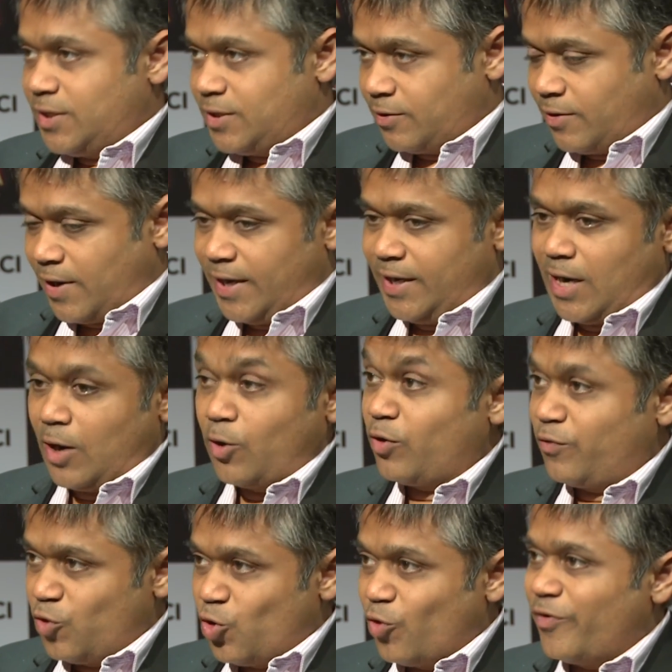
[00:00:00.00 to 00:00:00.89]
right out
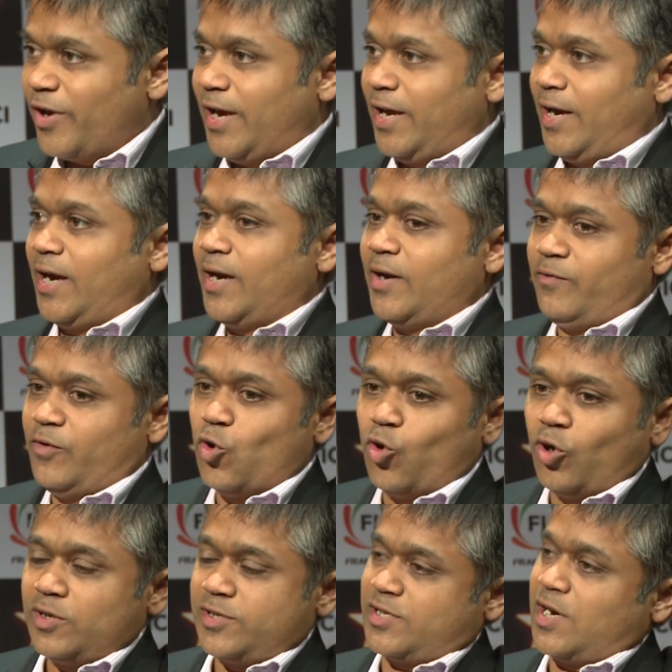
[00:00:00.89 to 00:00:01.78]
of nowhere, and we
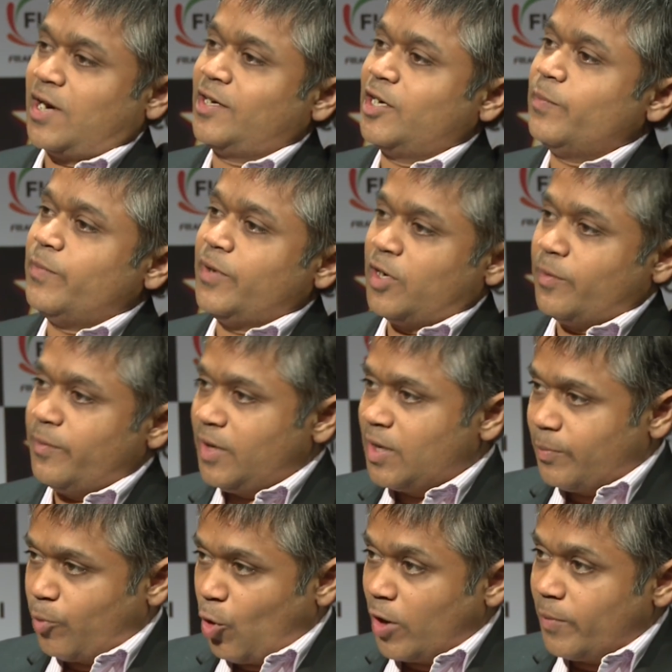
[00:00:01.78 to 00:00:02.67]
all started becoming
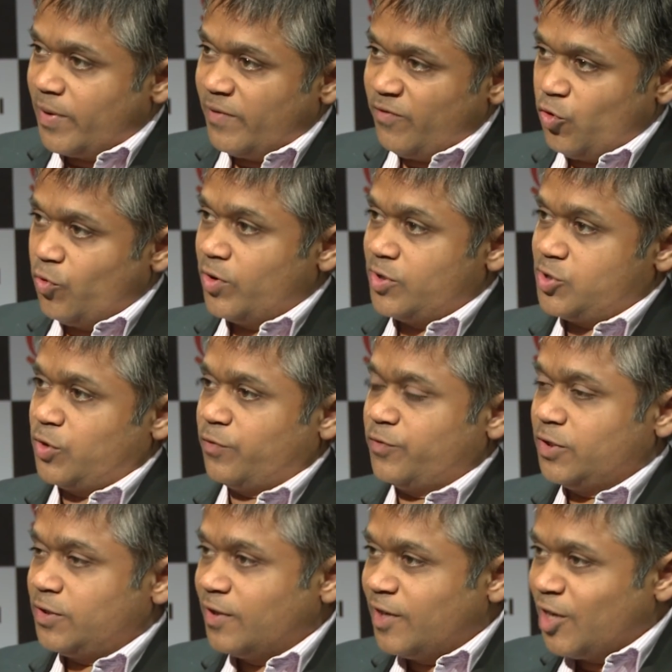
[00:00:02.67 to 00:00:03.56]
appointment viewers of
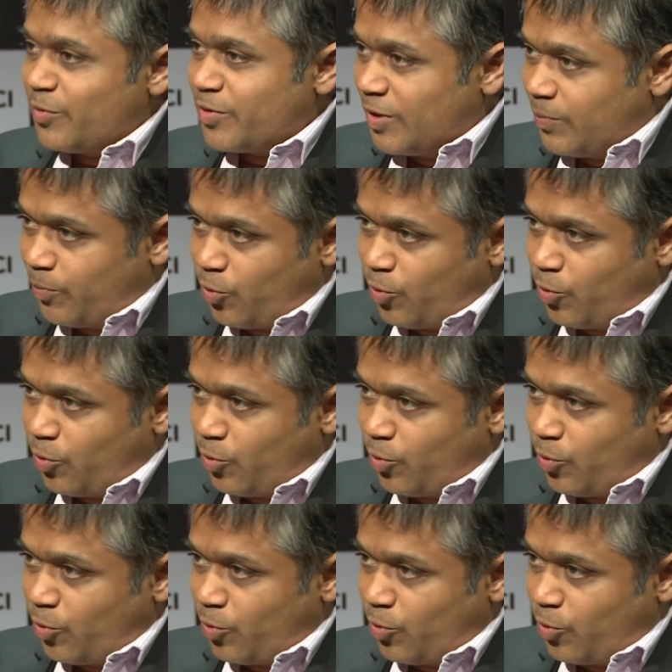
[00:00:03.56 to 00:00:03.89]
the 30-minute